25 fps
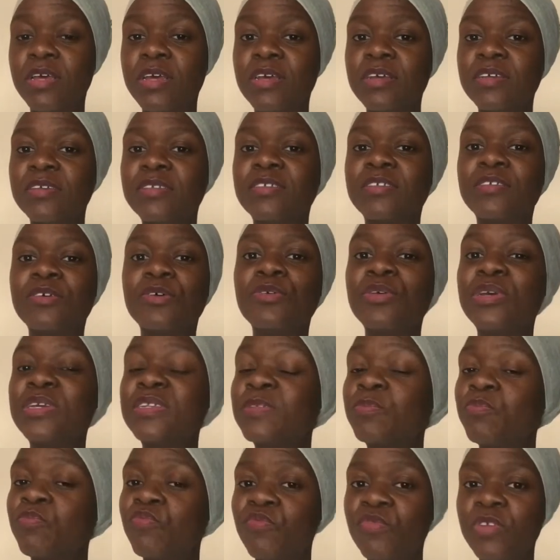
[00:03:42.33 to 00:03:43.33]
So it's
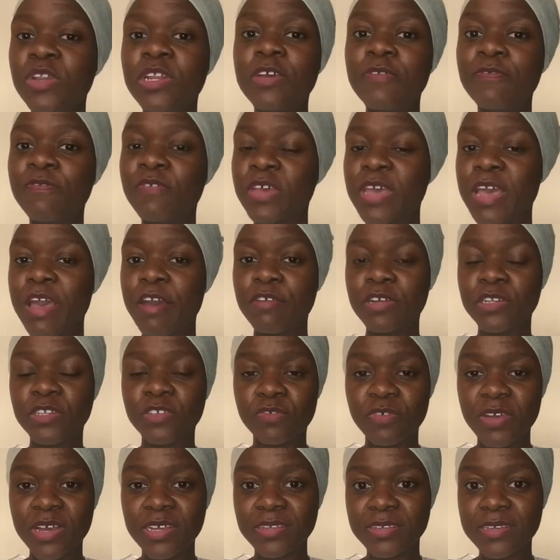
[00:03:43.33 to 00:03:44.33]
brilliant for
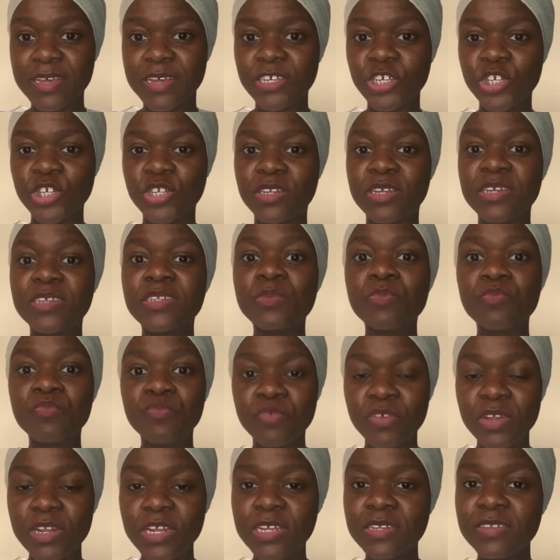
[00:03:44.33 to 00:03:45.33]
characterization. It's
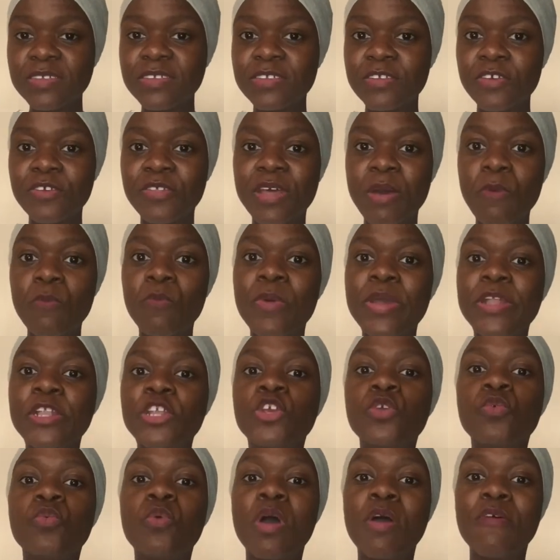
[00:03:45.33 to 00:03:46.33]
brilliant so that when
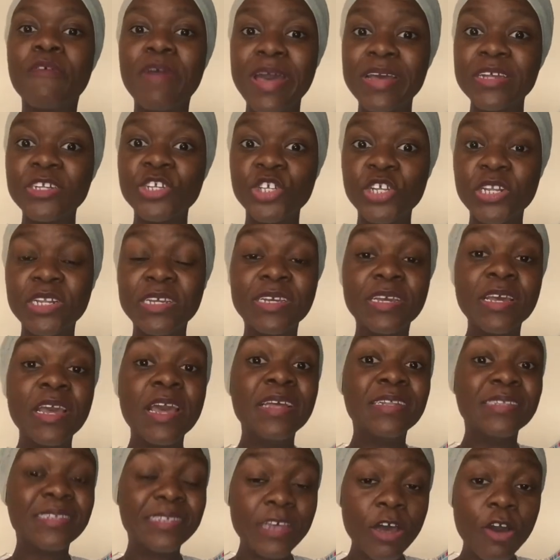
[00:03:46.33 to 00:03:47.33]
you are actually
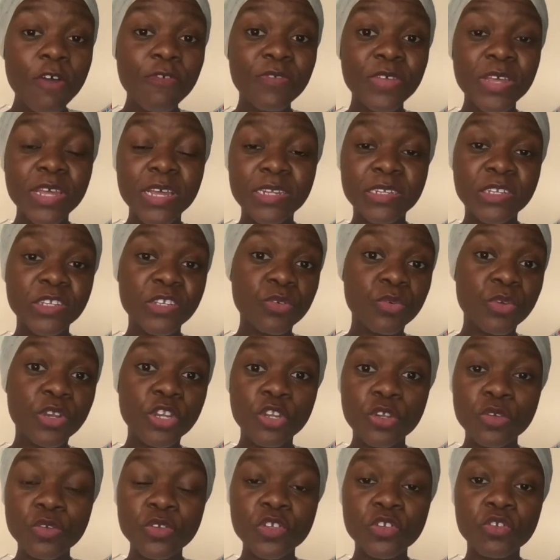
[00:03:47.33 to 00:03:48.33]
delving into a
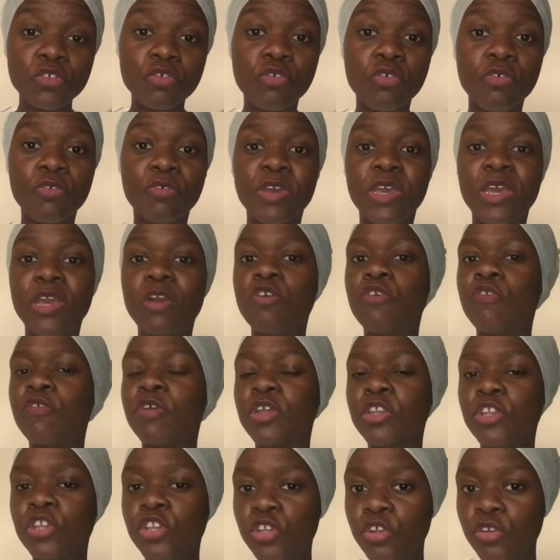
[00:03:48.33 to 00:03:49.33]
new story or a
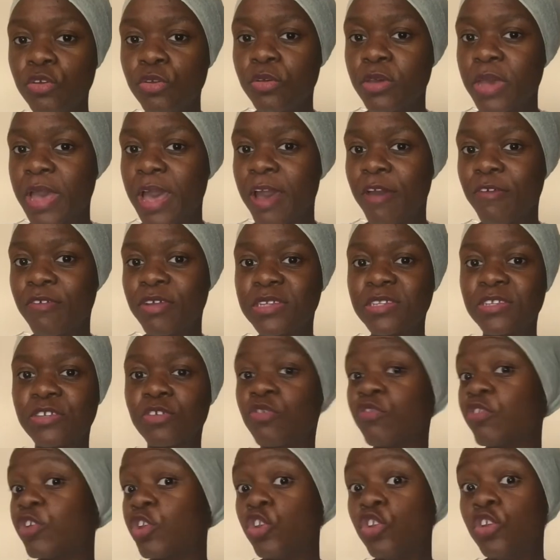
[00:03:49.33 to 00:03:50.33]
new character or
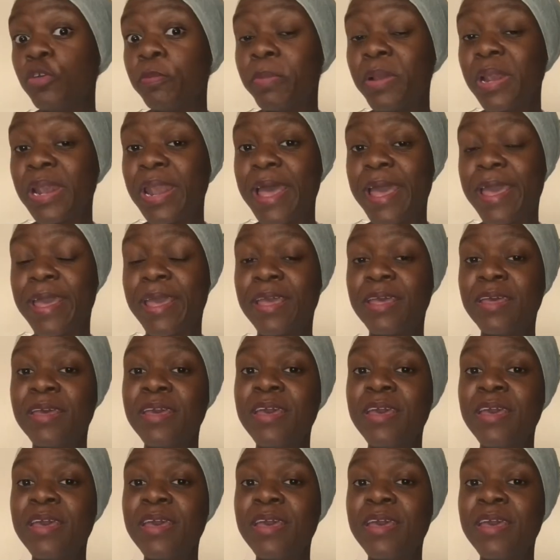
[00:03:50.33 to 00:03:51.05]
a new play,